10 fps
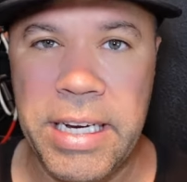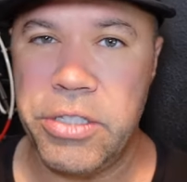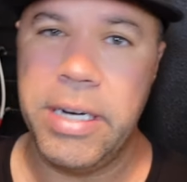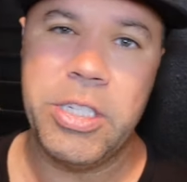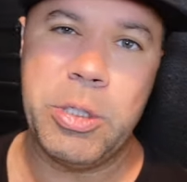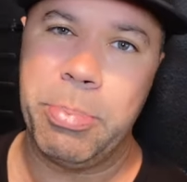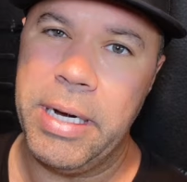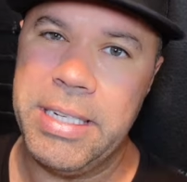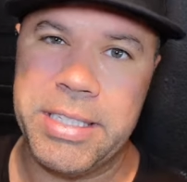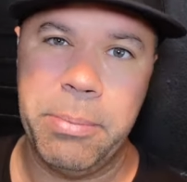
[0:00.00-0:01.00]
I tried to
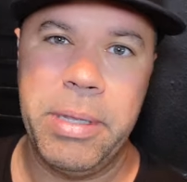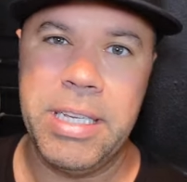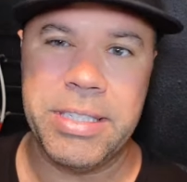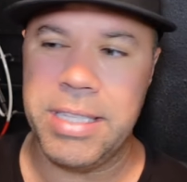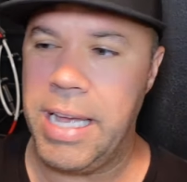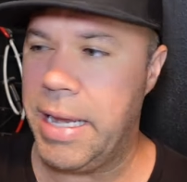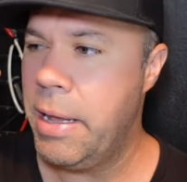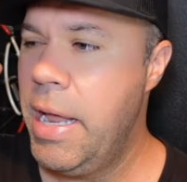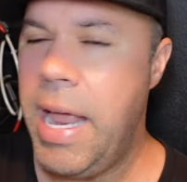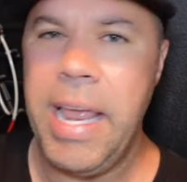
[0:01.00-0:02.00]
spray some of this like
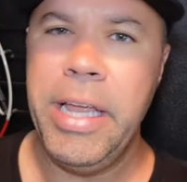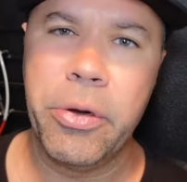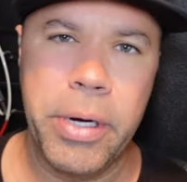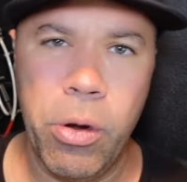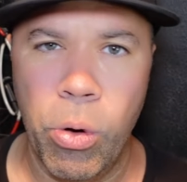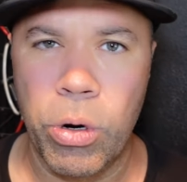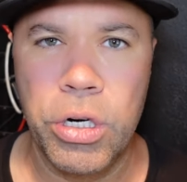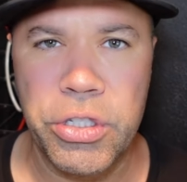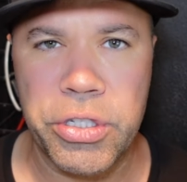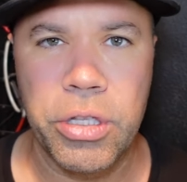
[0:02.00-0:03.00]
angry
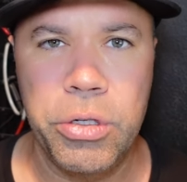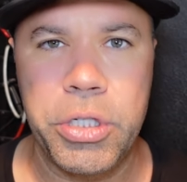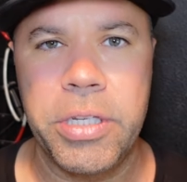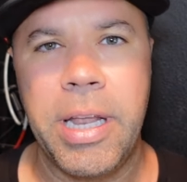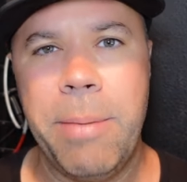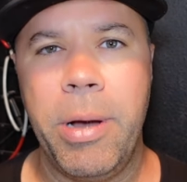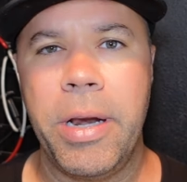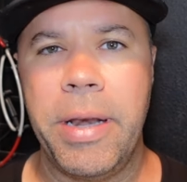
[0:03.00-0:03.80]
orange solution that I bought